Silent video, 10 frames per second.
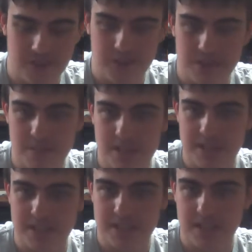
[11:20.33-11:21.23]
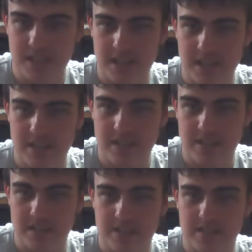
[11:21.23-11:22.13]
Usually Blaster Tech
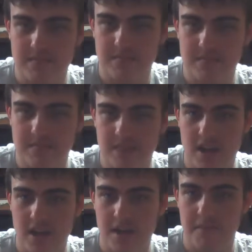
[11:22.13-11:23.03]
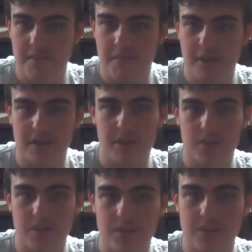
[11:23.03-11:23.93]
is very
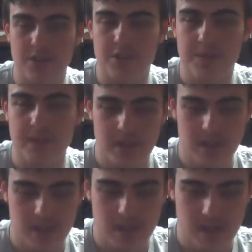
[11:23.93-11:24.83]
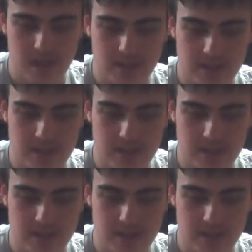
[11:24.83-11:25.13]
good with the shipping. It